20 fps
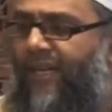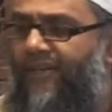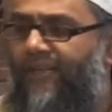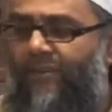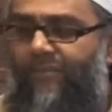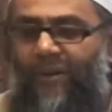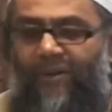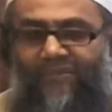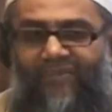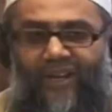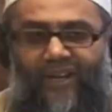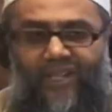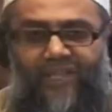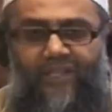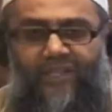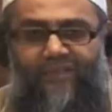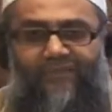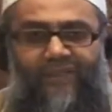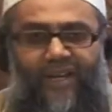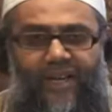the
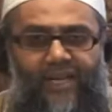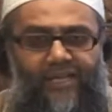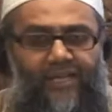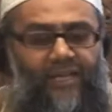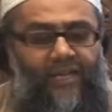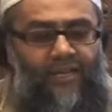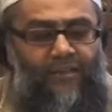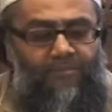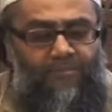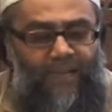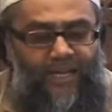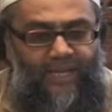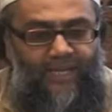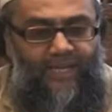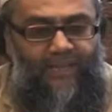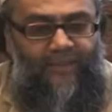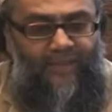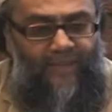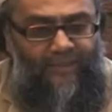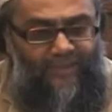perfection of faith,
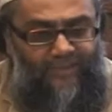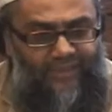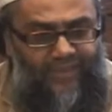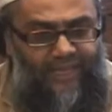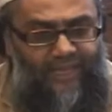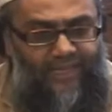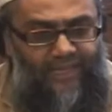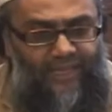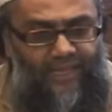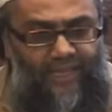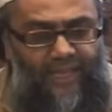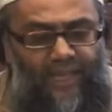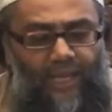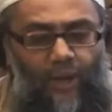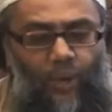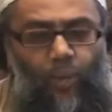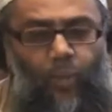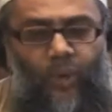meaning that this